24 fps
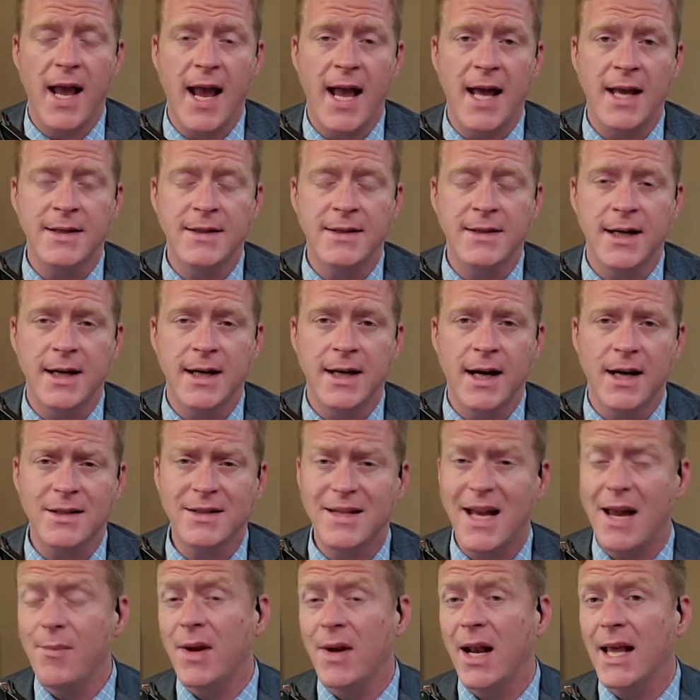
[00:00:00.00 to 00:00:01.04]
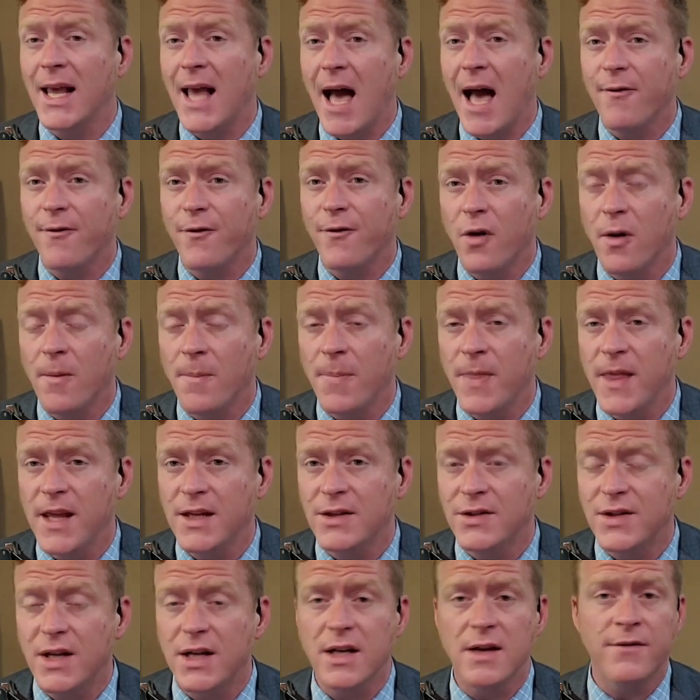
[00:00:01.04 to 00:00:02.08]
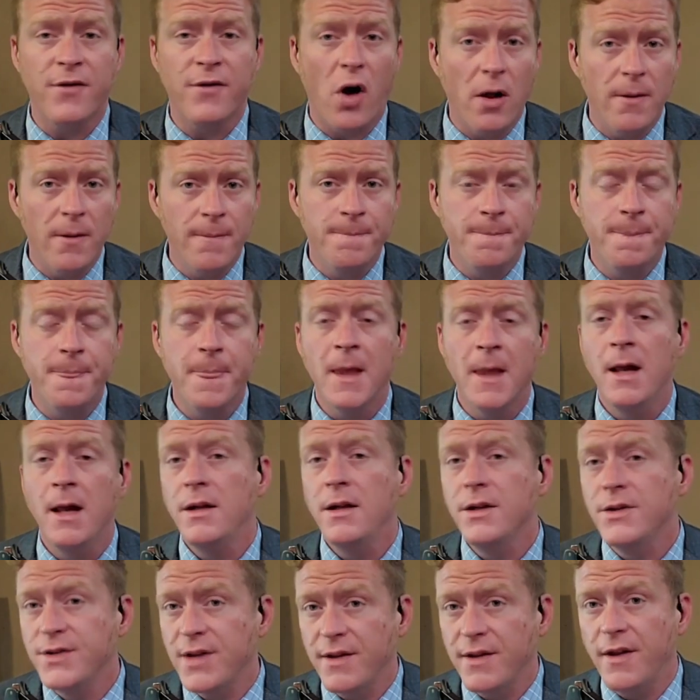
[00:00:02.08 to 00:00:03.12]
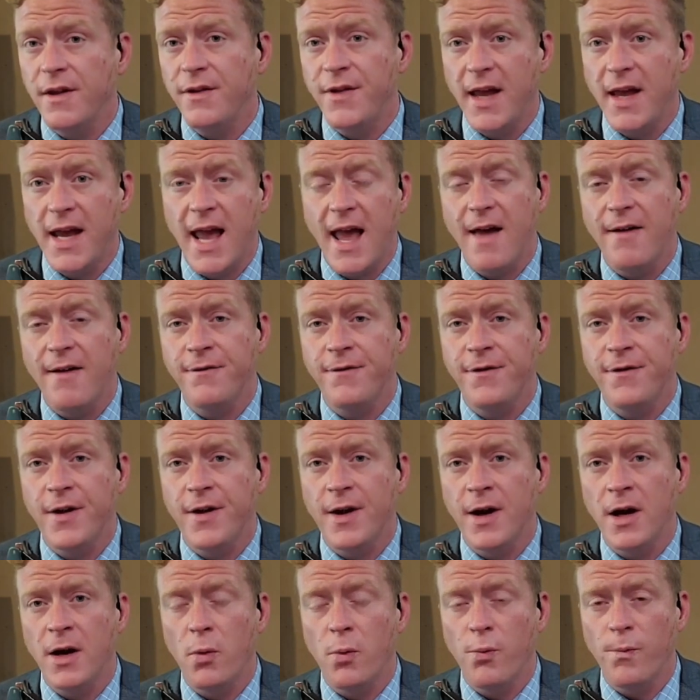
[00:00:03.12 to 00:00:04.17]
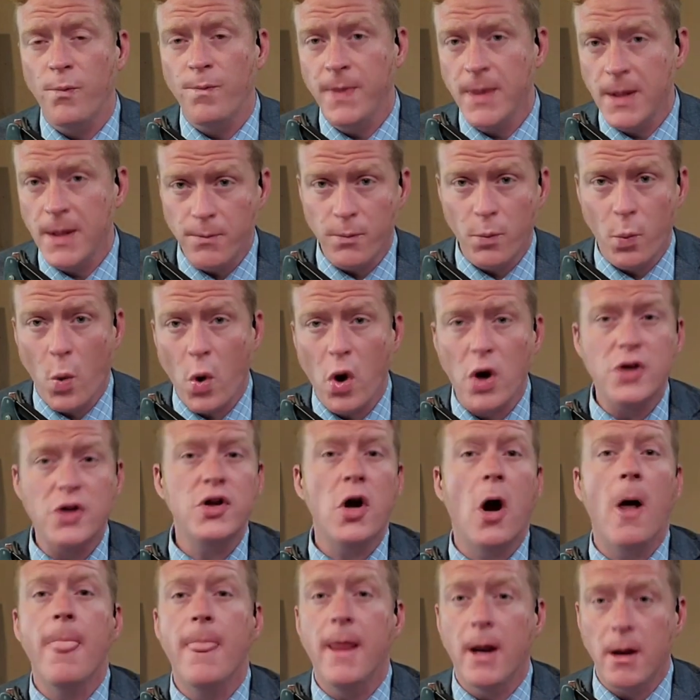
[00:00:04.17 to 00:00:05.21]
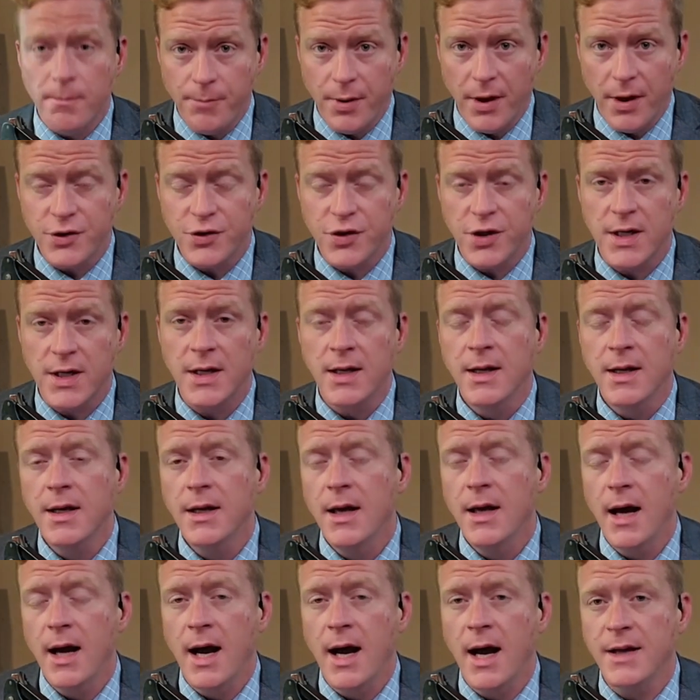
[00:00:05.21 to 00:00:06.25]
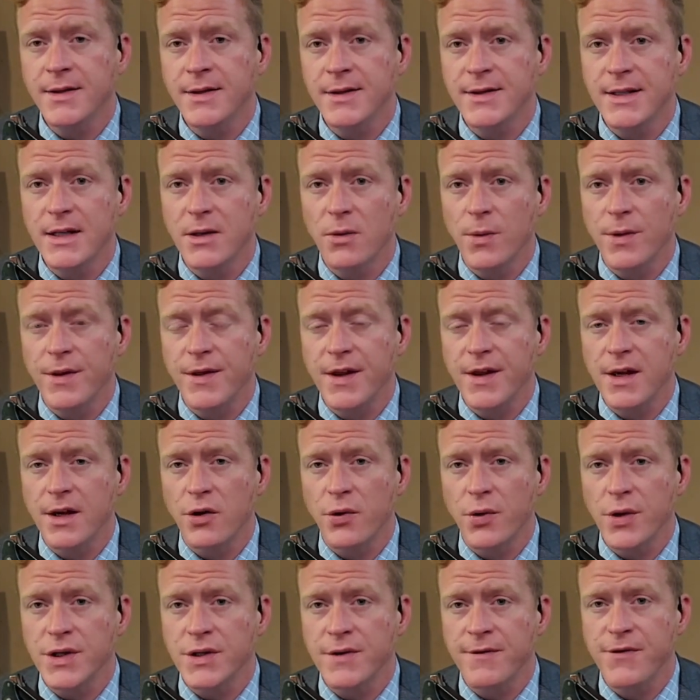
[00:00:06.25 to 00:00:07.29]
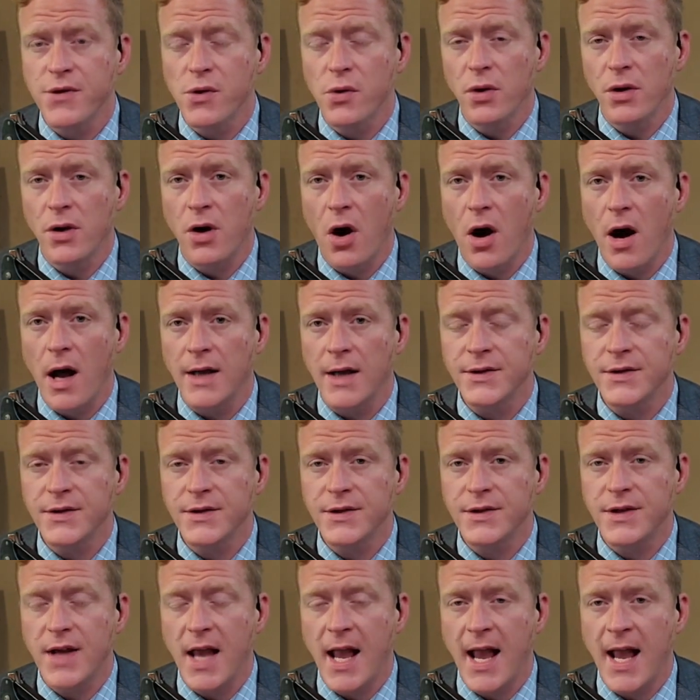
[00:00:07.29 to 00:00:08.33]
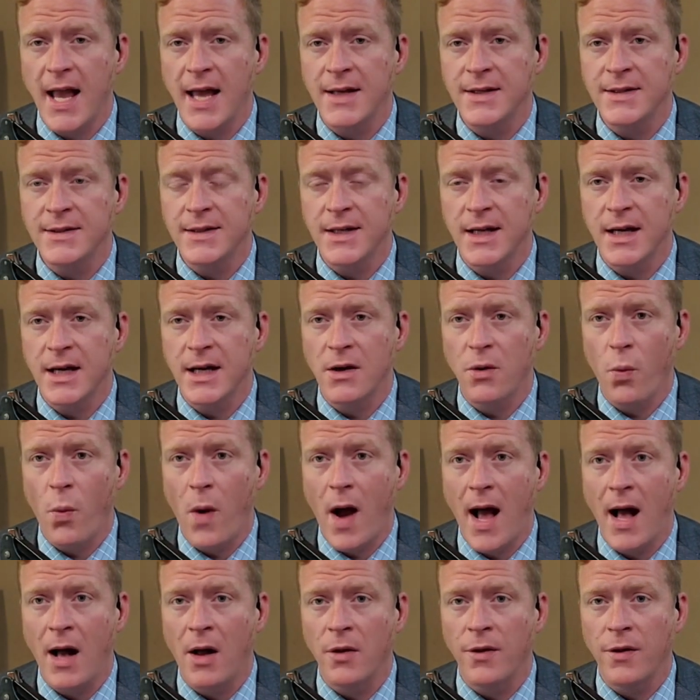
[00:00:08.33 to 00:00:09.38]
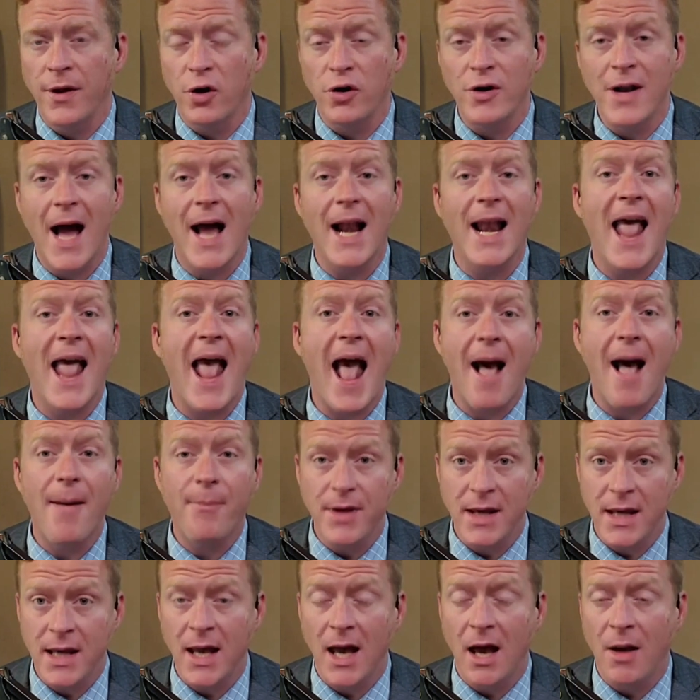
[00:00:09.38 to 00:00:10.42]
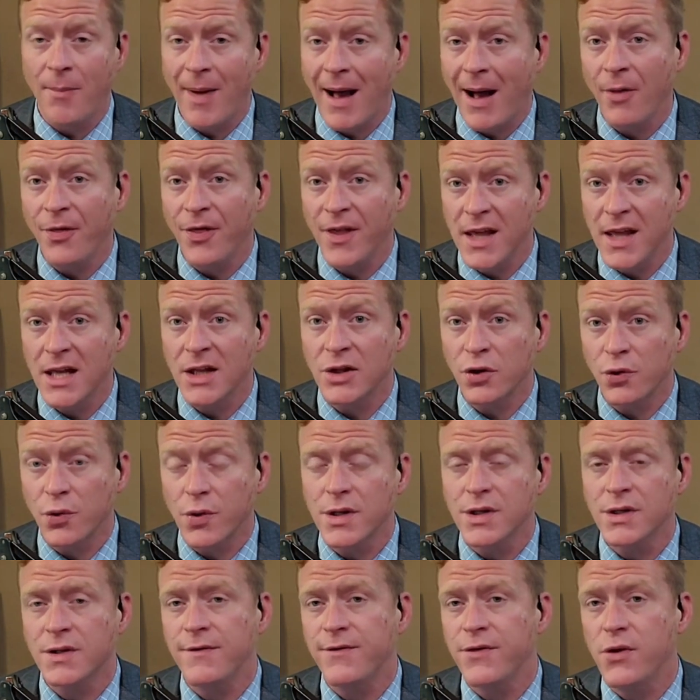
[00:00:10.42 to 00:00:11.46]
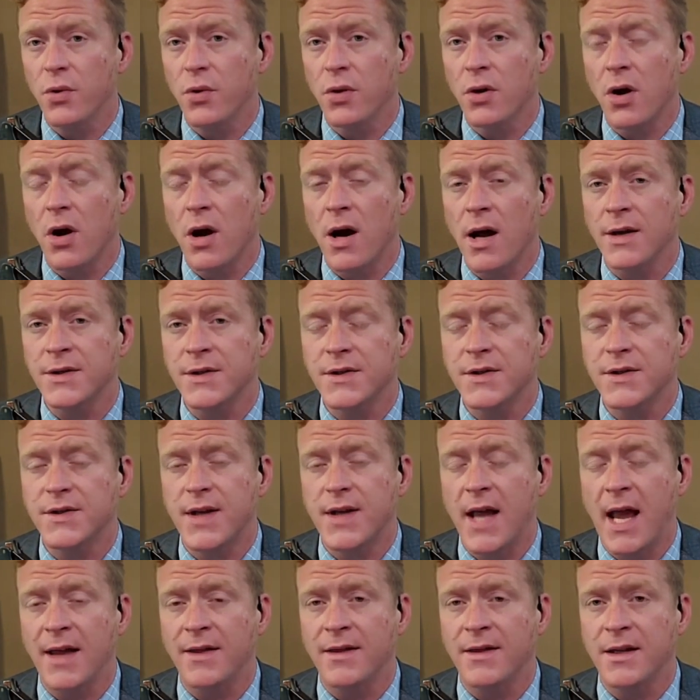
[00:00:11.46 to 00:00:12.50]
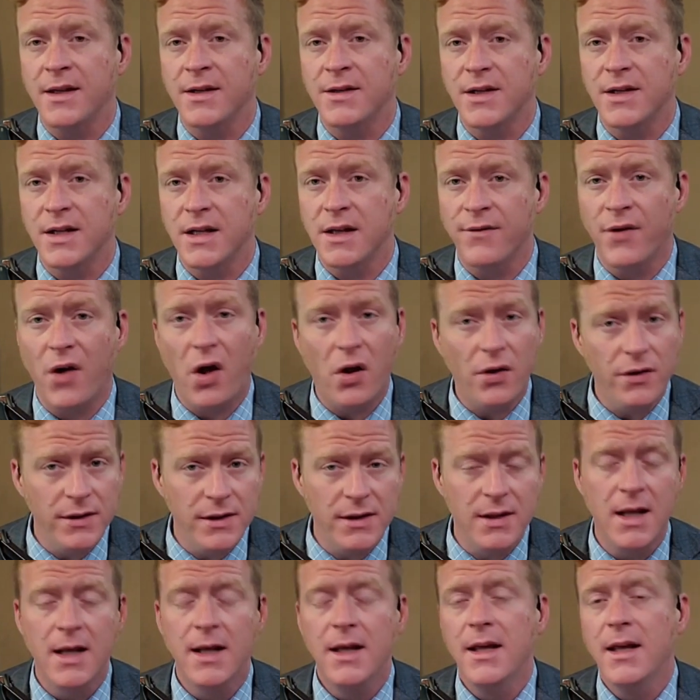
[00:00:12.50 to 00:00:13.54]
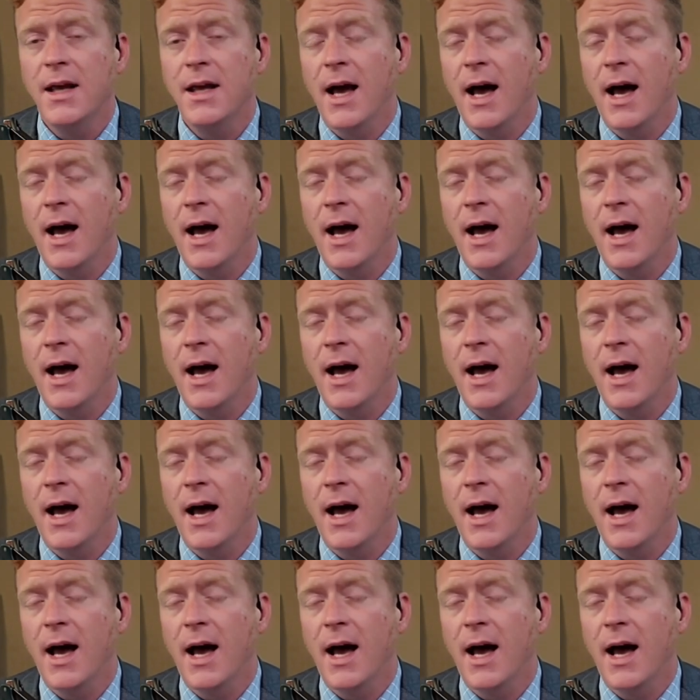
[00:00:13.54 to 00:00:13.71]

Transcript: And uh, a statement I got from the city of Alton said that they have uh, worked on their budget uh, to deal with the increased fuel costs. And uh, while they're not happy about the increased fuel costs at the city of Alton.